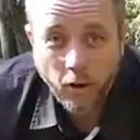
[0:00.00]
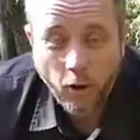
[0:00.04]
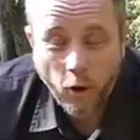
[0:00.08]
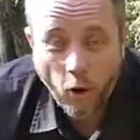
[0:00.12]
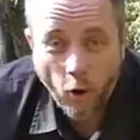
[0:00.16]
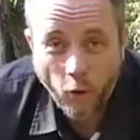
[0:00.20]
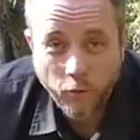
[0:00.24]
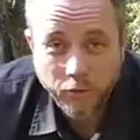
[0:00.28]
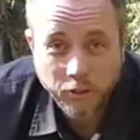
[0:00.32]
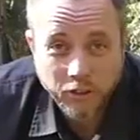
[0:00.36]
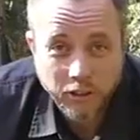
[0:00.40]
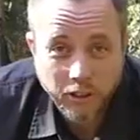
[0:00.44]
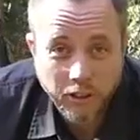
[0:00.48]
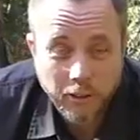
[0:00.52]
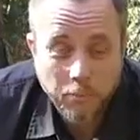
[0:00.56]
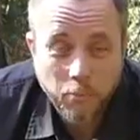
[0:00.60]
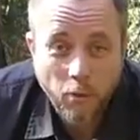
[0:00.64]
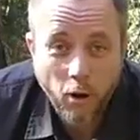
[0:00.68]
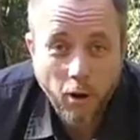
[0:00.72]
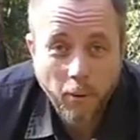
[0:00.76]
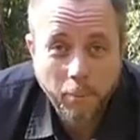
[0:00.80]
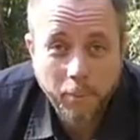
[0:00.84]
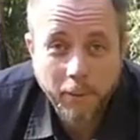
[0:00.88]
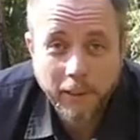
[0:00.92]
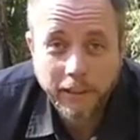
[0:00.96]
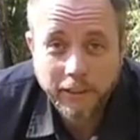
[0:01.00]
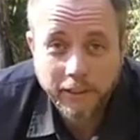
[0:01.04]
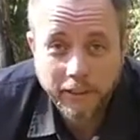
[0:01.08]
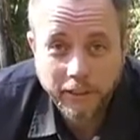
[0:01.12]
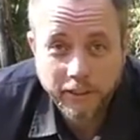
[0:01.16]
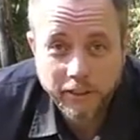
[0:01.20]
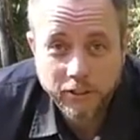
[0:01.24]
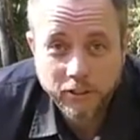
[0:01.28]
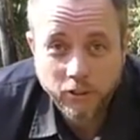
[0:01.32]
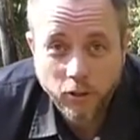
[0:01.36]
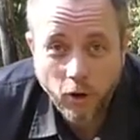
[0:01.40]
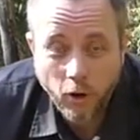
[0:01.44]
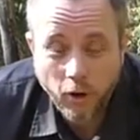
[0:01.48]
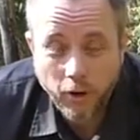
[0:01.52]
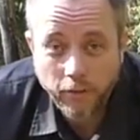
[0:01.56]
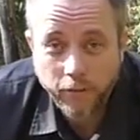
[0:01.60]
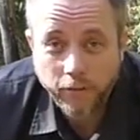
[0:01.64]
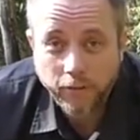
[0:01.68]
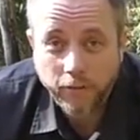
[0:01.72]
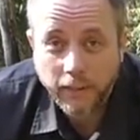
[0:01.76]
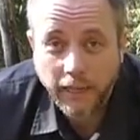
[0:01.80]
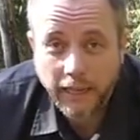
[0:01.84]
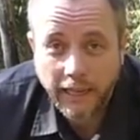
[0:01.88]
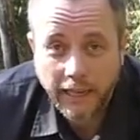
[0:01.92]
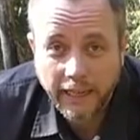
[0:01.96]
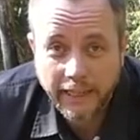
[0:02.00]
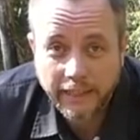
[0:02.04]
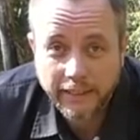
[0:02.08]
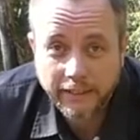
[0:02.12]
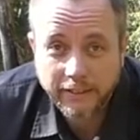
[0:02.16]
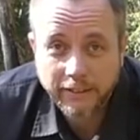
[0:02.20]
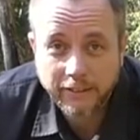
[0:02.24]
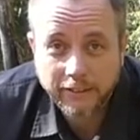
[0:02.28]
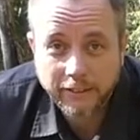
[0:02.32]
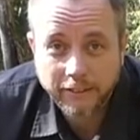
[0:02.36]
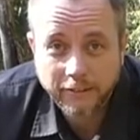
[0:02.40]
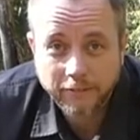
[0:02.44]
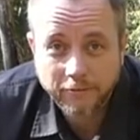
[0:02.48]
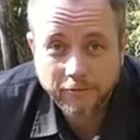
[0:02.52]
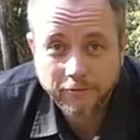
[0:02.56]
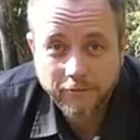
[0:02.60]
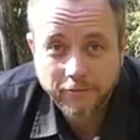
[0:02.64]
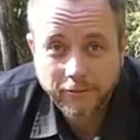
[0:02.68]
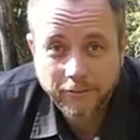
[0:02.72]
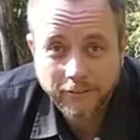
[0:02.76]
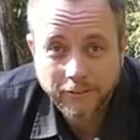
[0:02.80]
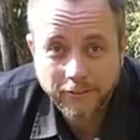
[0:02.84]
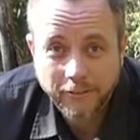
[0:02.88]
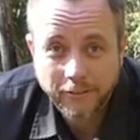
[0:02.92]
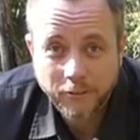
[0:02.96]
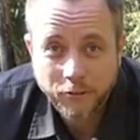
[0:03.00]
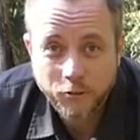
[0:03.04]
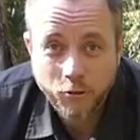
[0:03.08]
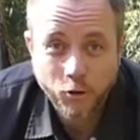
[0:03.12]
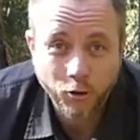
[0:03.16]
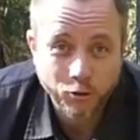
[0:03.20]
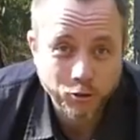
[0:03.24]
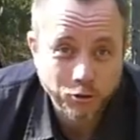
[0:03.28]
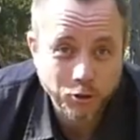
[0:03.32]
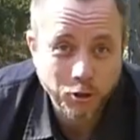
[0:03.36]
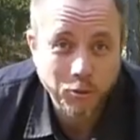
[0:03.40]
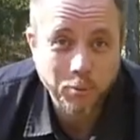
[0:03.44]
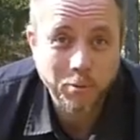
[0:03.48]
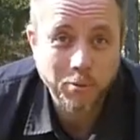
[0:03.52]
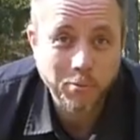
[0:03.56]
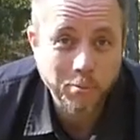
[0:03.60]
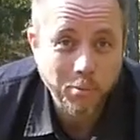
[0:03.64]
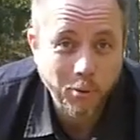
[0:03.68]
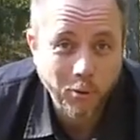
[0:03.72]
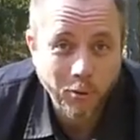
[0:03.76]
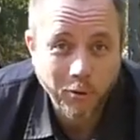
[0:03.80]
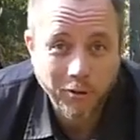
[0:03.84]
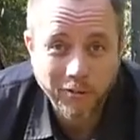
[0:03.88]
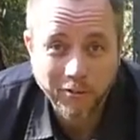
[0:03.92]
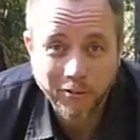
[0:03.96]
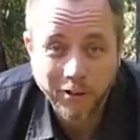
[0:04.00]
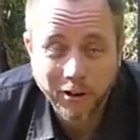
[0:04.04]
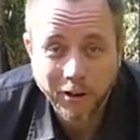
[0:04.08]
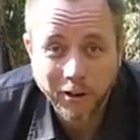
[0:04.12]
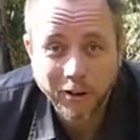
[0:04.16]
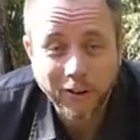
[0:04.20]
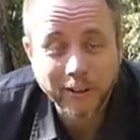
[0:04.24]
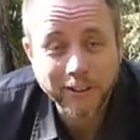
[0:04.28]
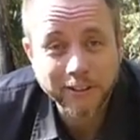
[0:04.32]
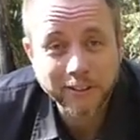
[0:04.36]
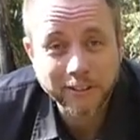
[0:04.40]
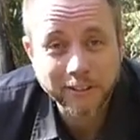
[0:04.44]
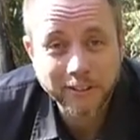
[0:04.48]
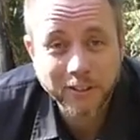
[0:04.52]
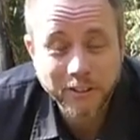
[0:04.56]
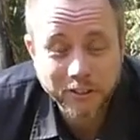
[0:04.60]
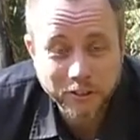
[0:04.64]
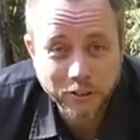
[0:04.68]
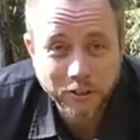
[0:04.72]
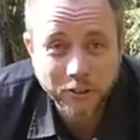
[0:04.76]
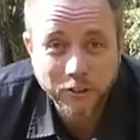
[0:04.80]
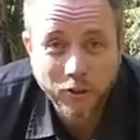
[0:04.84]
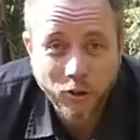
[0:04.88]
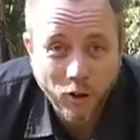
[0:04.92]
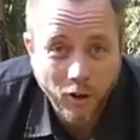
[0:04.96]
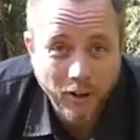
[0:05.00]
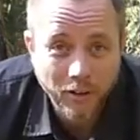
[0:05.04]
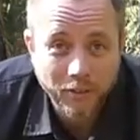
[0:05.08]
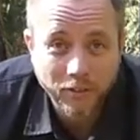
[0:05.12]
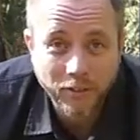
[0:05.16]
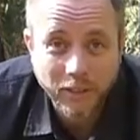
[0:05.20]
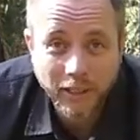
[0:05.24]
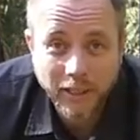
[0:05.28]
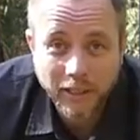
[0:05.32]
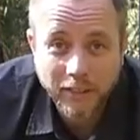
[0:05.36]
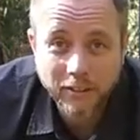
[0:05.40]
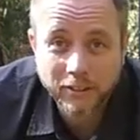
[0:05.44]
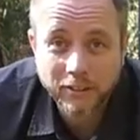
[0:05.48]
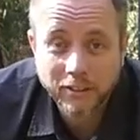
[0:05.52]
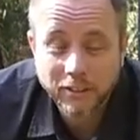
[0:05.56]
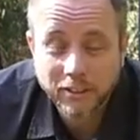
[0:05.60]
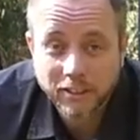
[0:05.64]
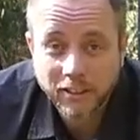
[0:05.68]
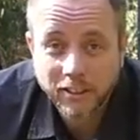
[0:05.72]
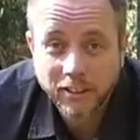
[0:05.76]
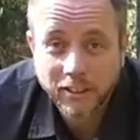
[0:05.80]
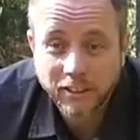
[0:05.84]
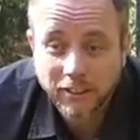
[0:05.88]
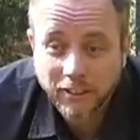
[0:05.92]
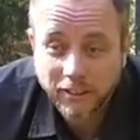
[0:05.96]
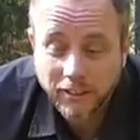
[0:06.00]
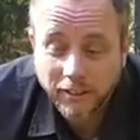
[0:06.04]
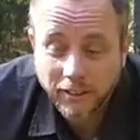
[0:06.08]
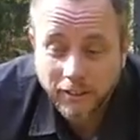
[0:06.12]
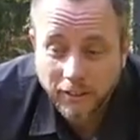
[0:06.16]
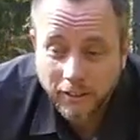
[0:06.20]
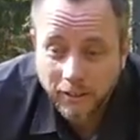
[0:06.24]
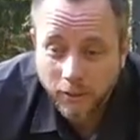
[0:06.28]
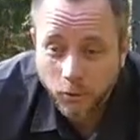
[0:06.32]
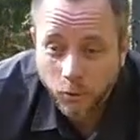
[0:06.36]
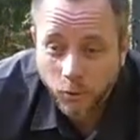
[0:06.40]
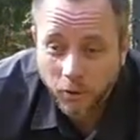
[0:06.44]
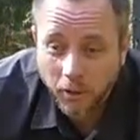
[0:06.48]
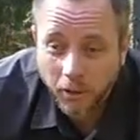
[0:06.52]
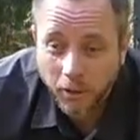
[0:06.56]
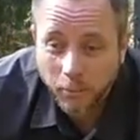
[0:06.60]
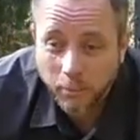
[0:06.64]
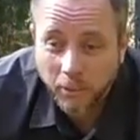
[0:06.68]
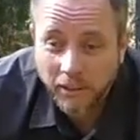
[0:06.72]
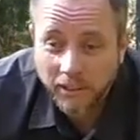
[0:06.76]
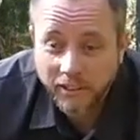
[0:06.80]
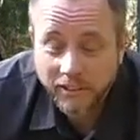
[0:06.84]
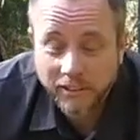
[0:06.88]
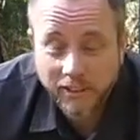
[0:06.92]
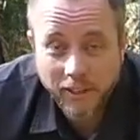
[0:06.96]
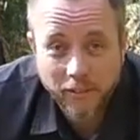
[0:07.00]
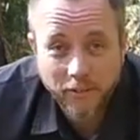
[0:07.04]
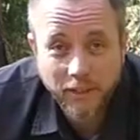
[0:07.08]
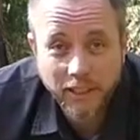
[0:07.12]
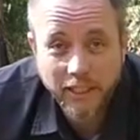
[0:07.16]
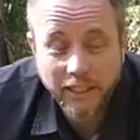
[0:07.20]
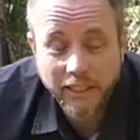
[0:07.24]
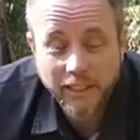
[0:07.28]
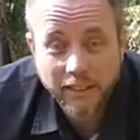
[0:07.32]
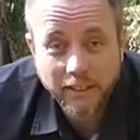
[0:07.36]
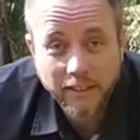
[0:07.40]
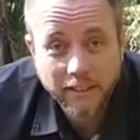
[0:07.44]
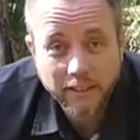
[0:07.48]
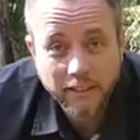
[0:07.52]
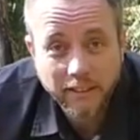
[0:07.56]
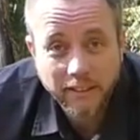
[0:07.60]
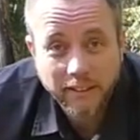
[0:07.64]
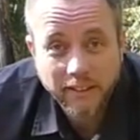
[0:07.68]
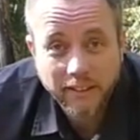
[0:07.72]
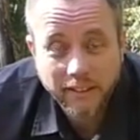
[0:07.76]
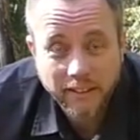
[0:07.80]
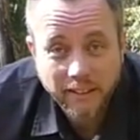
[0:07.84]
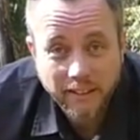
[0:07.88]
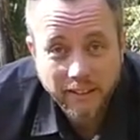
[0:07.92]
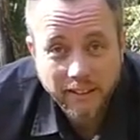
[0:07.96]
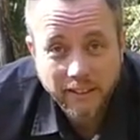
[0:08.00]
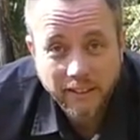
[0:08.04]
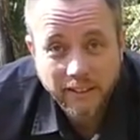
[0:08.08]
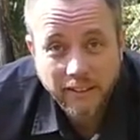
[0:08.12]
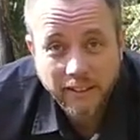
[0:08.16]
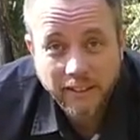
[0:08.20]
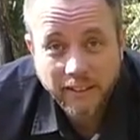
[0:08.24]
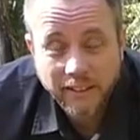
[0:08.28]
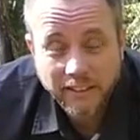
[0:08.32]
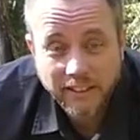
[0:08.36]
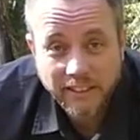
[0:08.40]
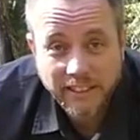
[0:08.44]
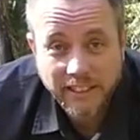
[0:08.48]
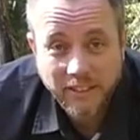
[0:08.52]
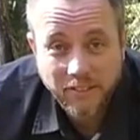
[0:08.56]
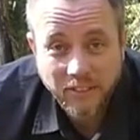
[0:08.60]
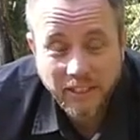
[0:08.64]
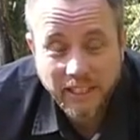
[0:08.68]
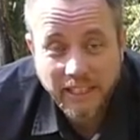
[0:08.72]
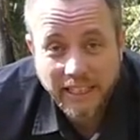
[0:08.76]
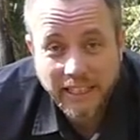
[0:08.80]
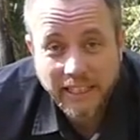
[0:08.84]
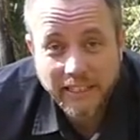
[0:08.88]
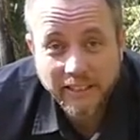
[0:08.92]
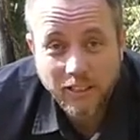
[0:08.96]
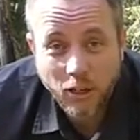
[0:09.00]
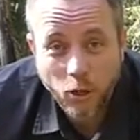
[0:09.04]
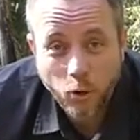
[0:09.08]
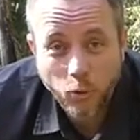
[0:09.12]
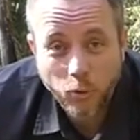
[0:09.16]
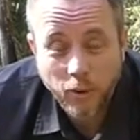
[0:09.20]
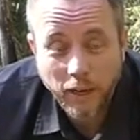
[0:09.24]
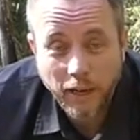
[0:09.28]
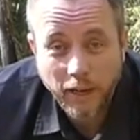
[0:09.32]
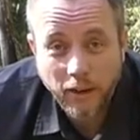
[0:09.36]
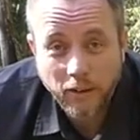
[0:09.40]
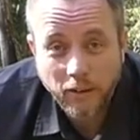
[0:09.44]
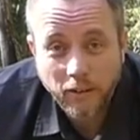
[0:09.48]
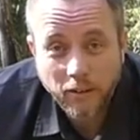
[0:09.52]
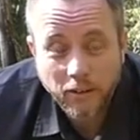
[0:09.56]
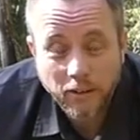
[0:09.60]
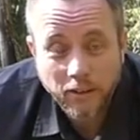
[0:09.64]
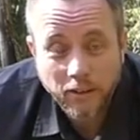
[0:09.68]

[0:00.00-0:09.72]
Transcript: Obviously, my opinion of this knife is not super important, right, guys? This is a knife that is, what can it be, 70 years old now,